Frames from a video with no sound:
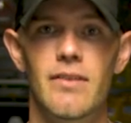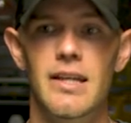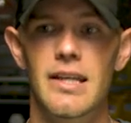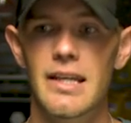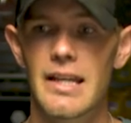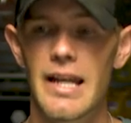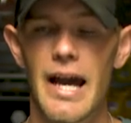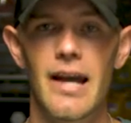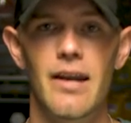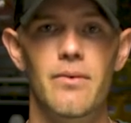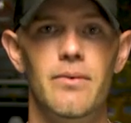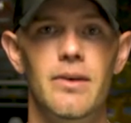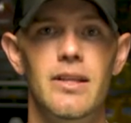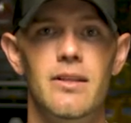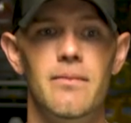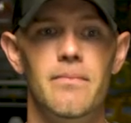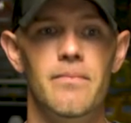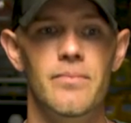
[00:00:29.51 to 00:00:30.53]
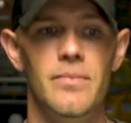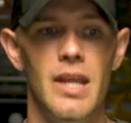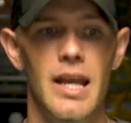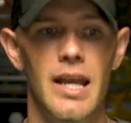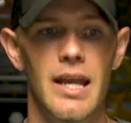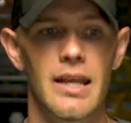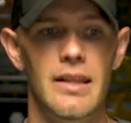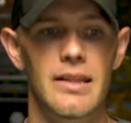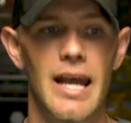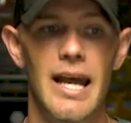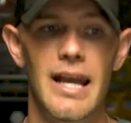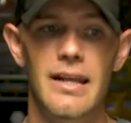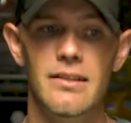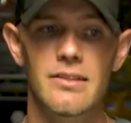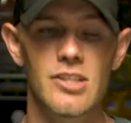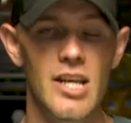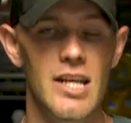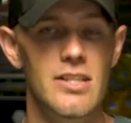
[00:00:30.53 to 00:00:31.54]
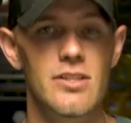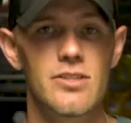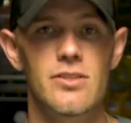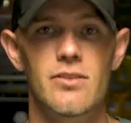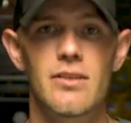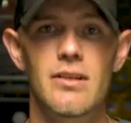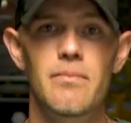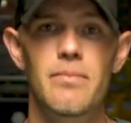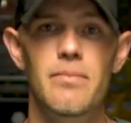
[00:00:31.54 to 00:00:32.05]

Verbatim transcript: They get out of rhythm, and that changes your